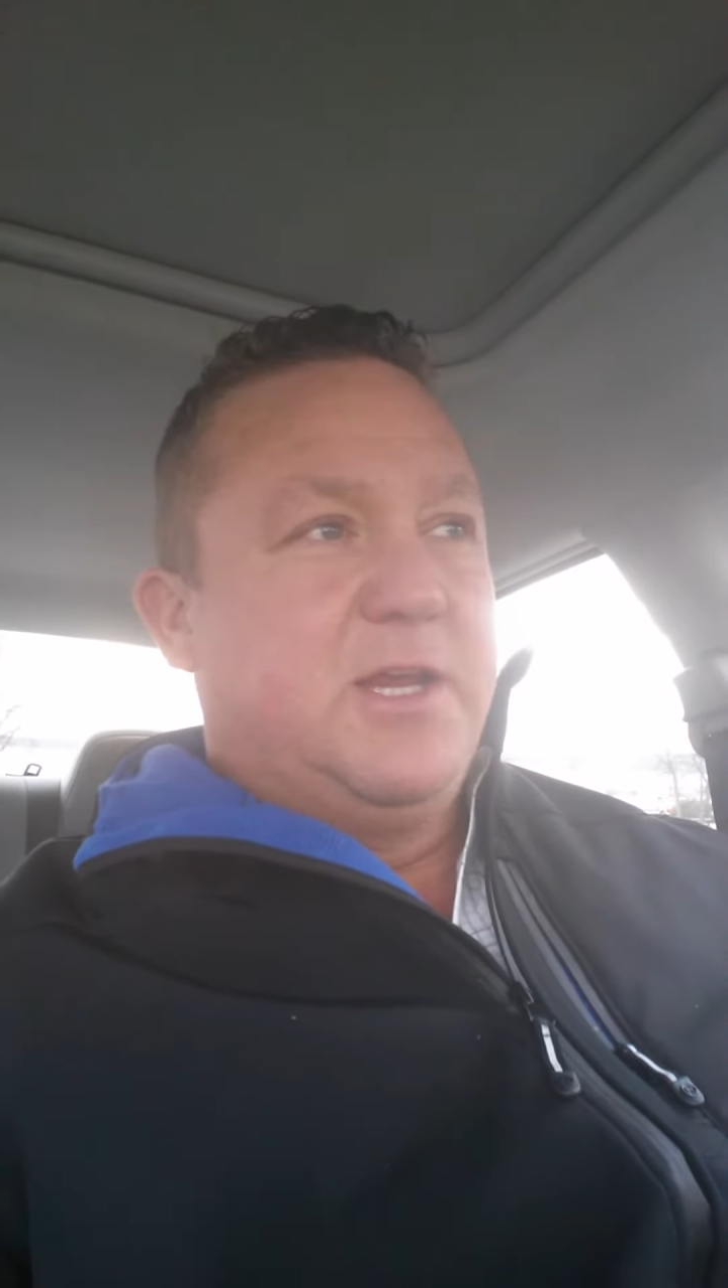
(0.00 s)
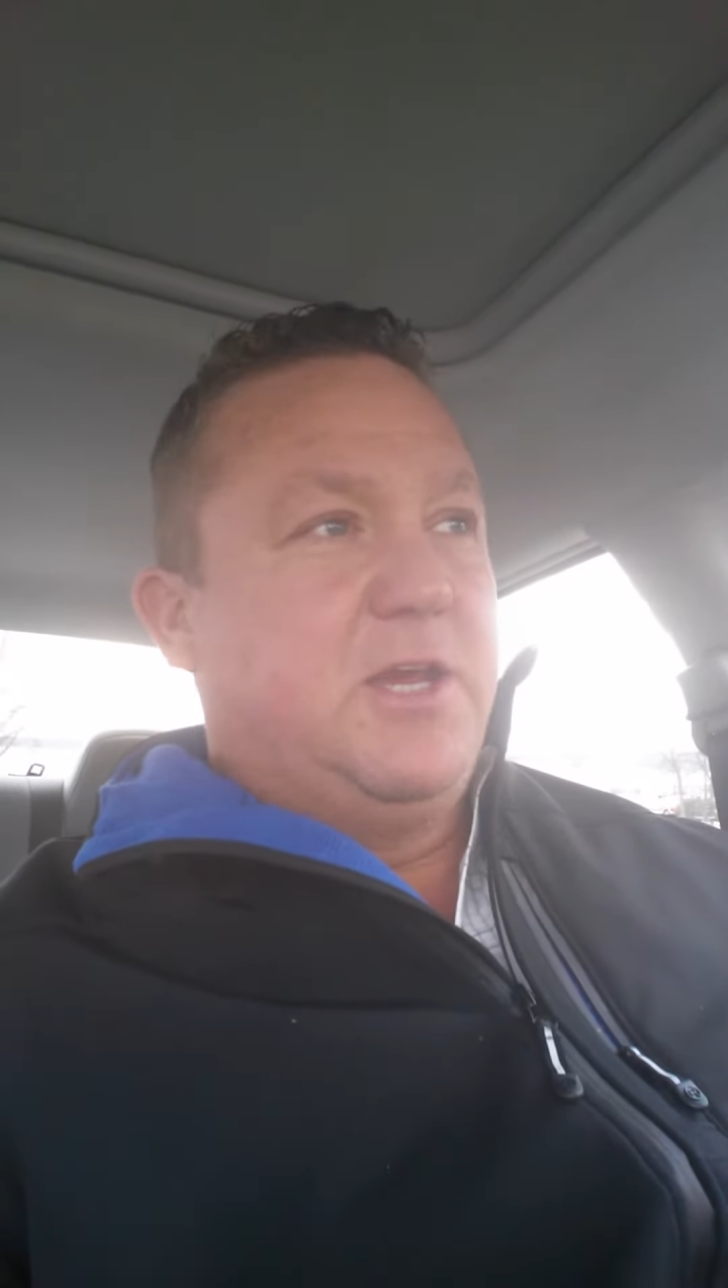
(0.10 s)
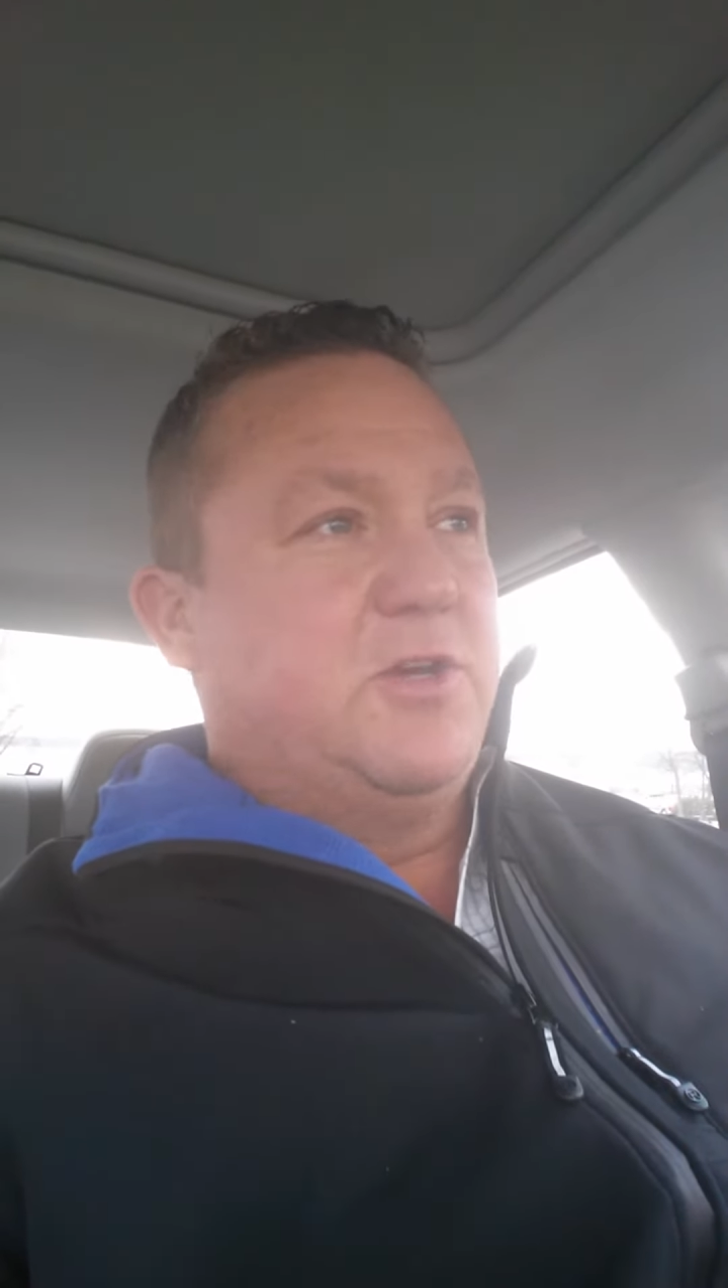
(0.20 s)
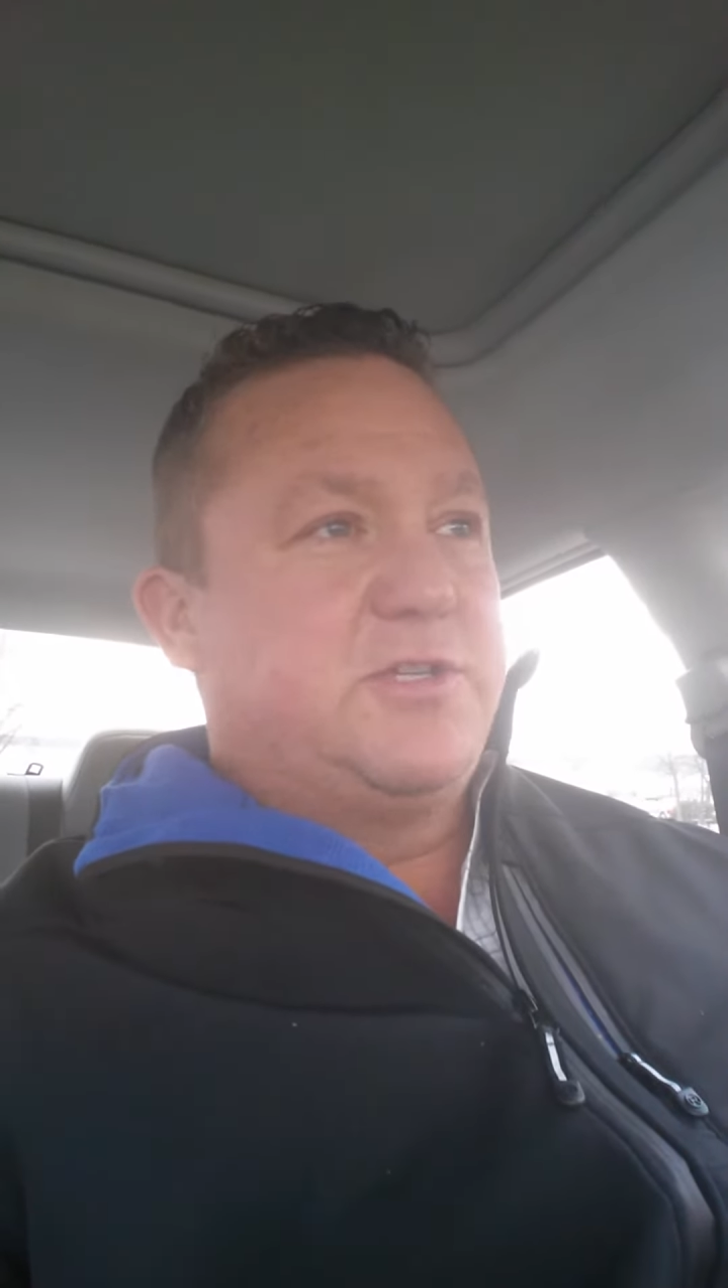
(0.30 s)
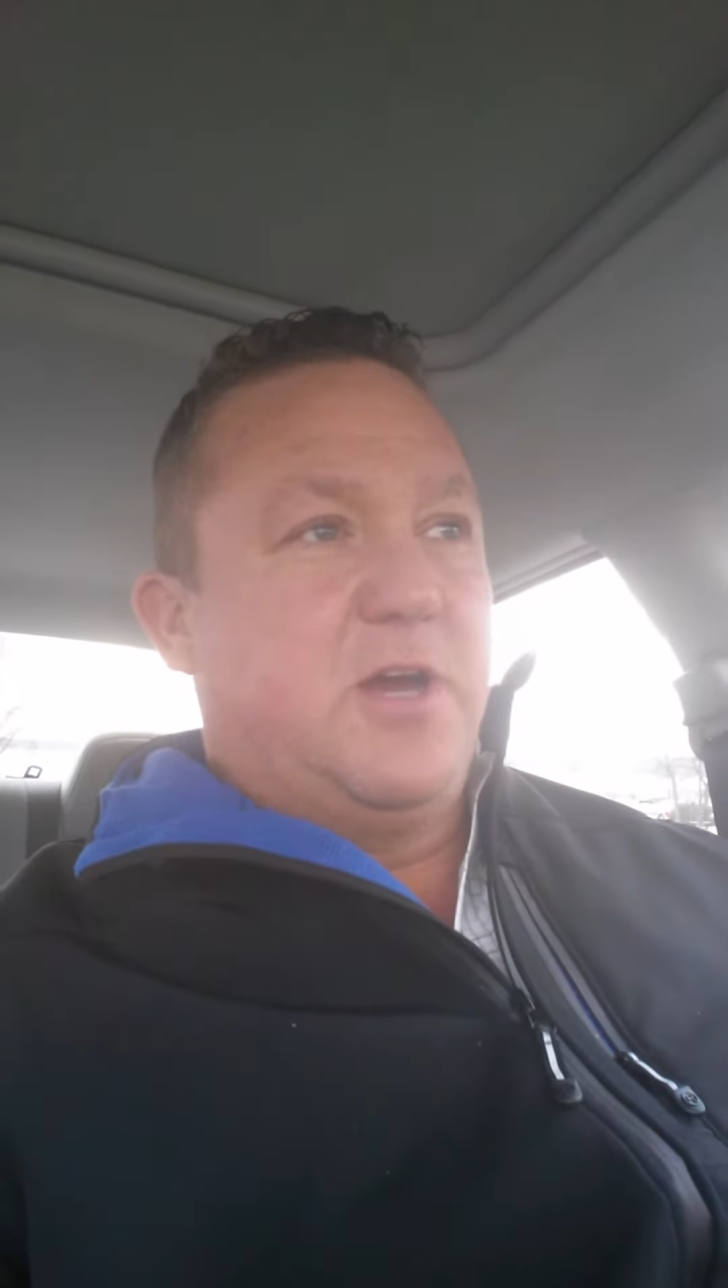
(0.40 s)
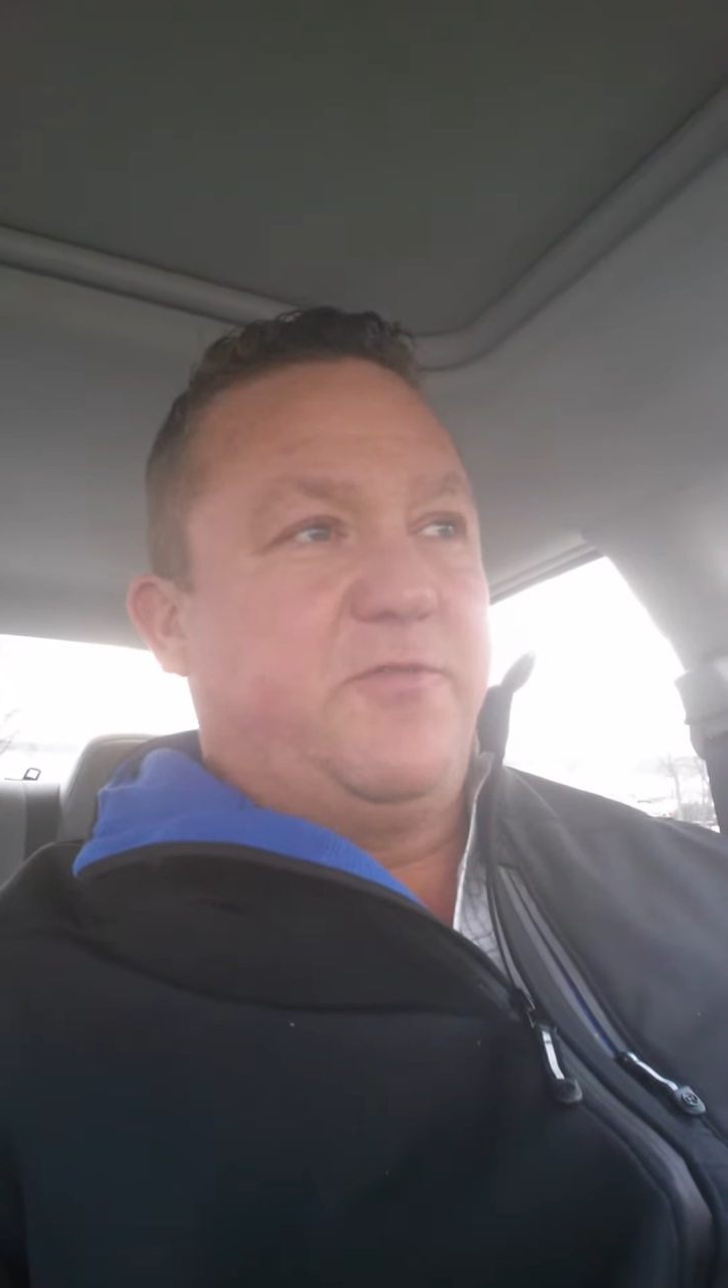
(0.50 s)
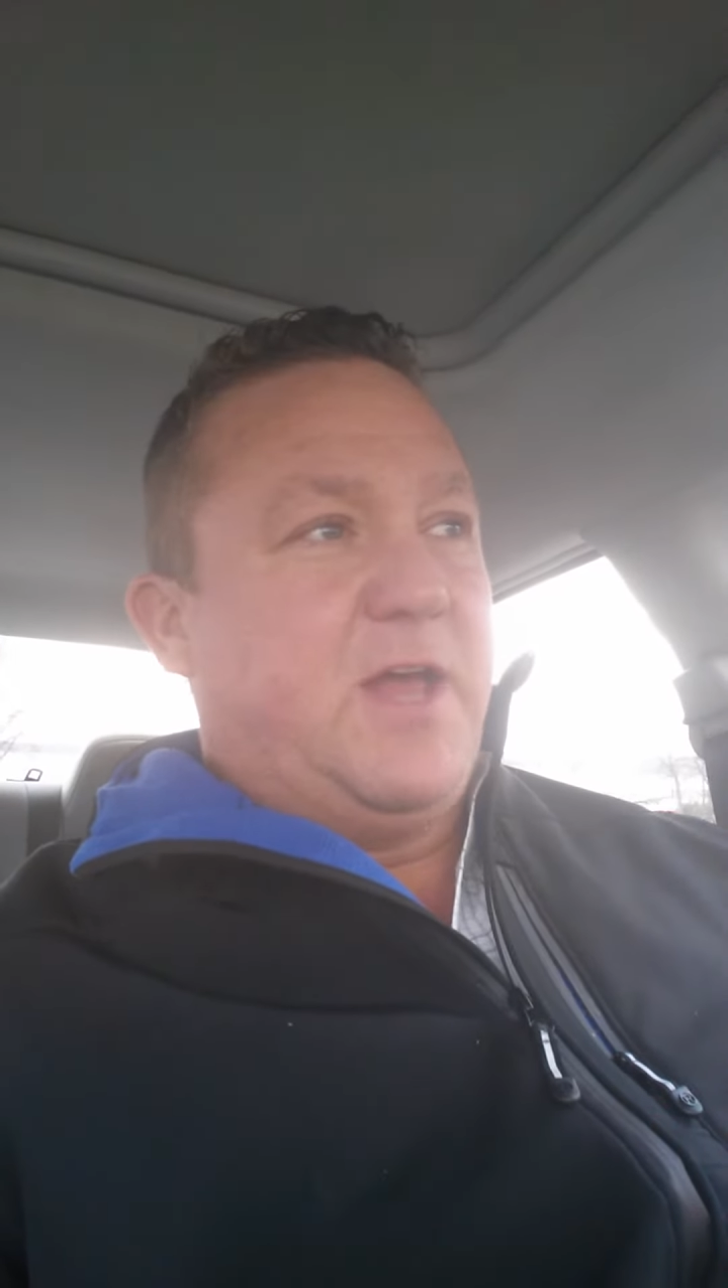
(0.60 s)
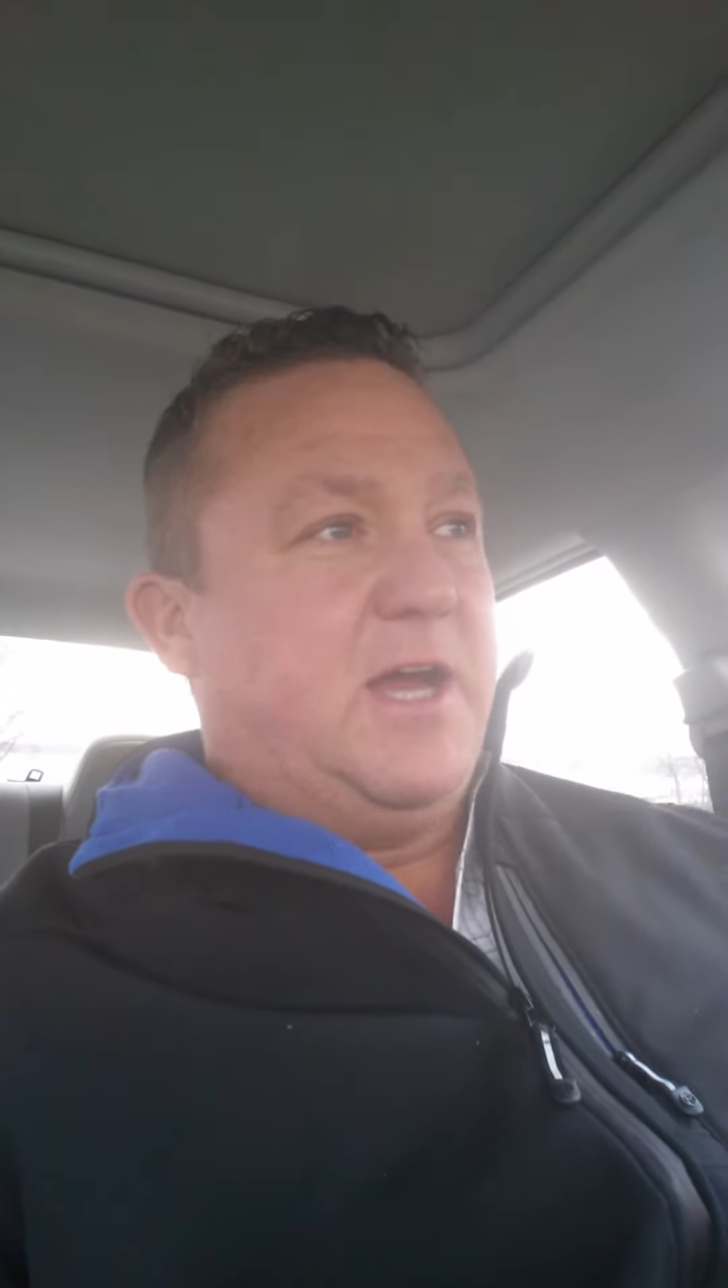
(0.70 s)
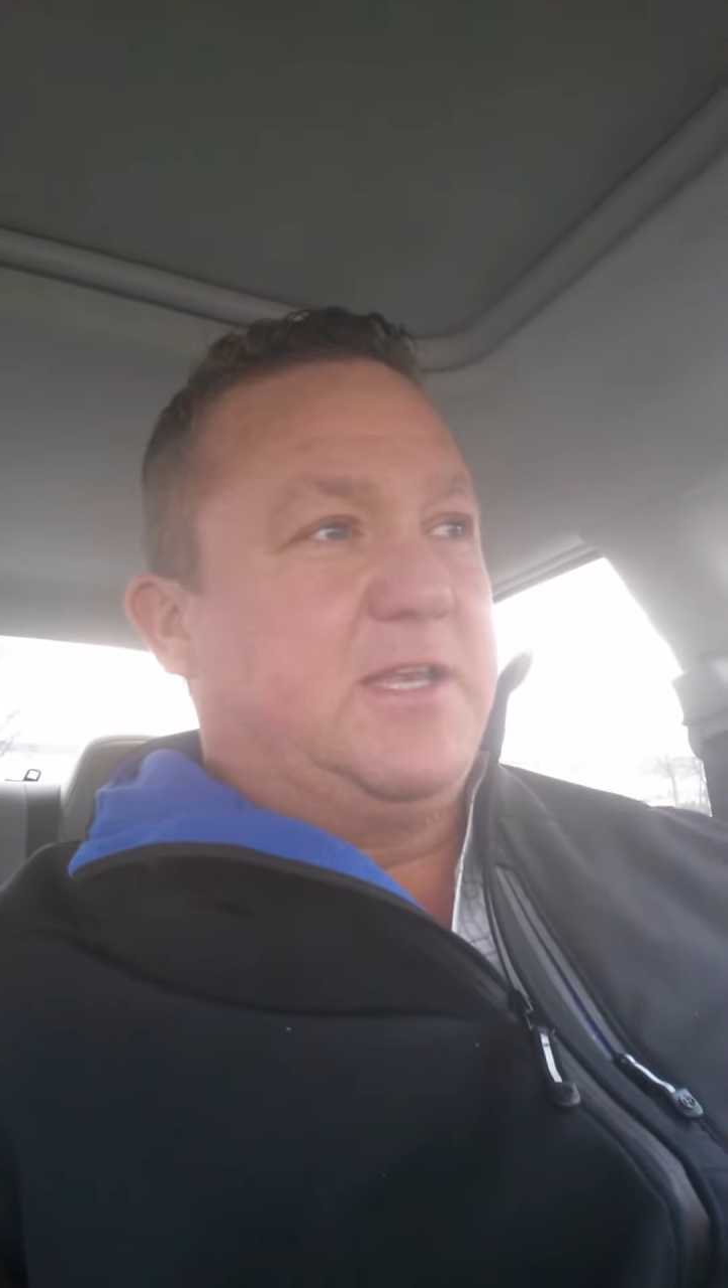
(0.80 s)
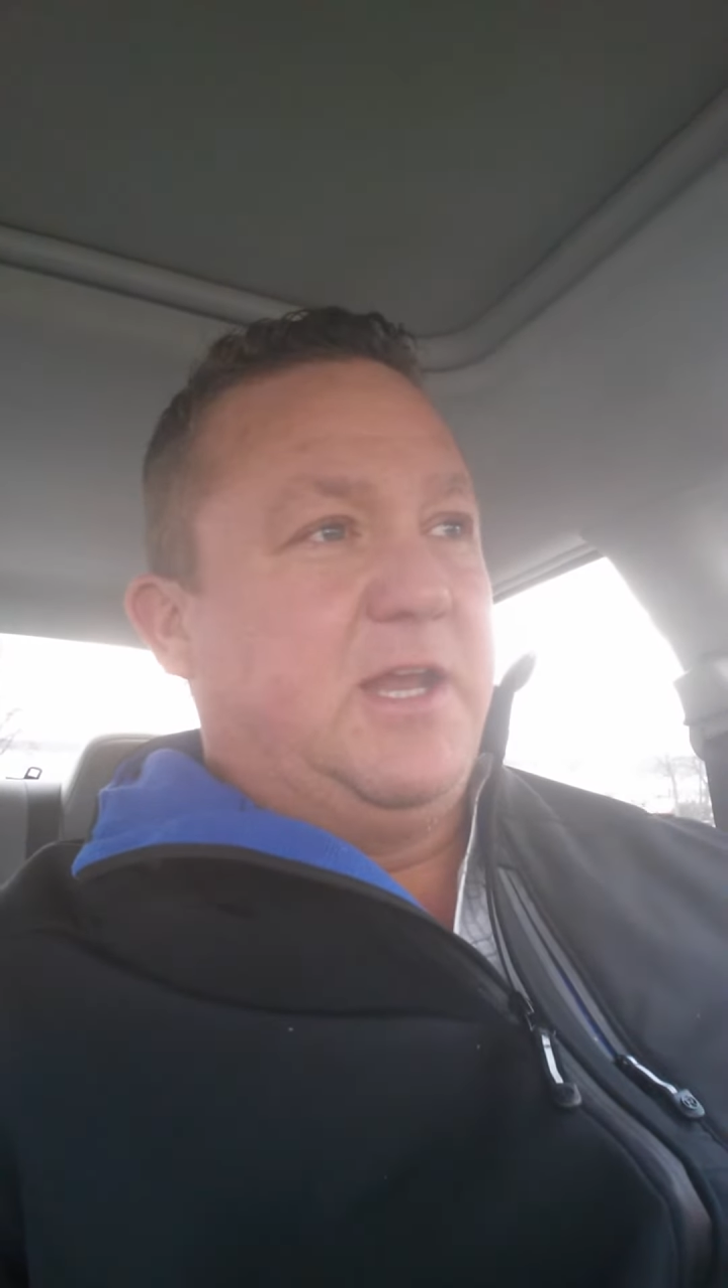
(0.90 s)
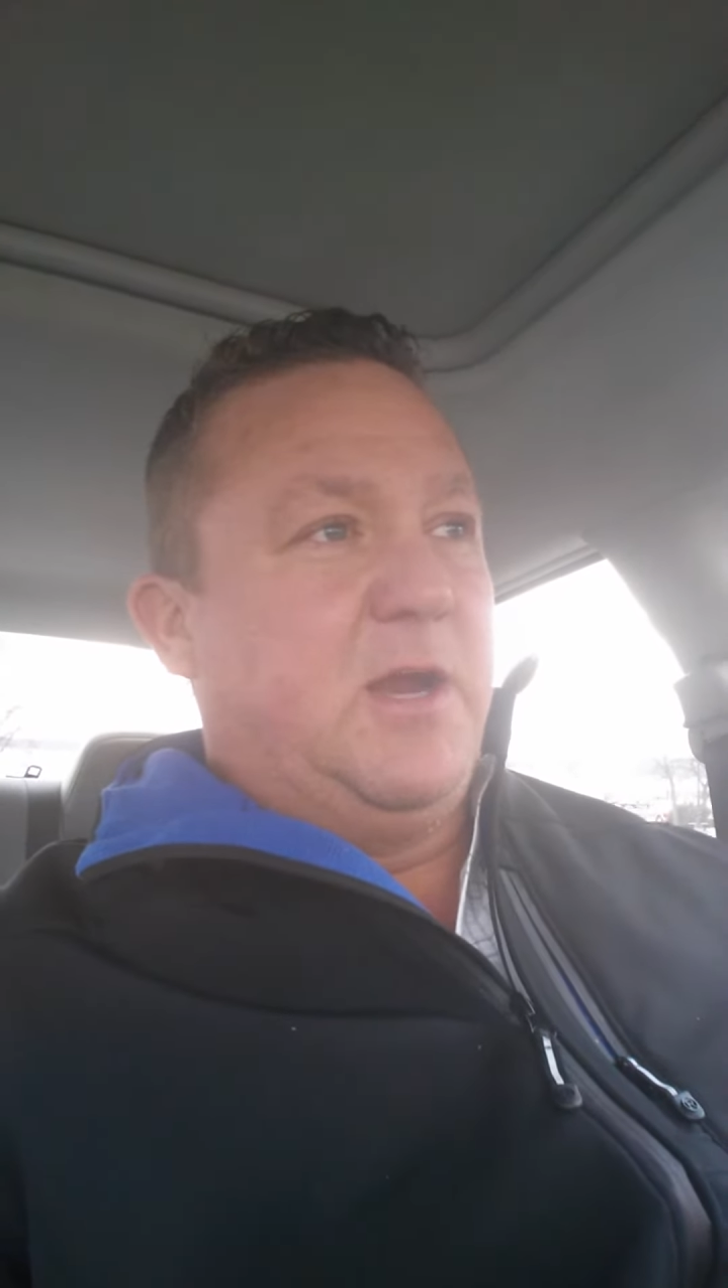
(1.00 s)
get yourself locked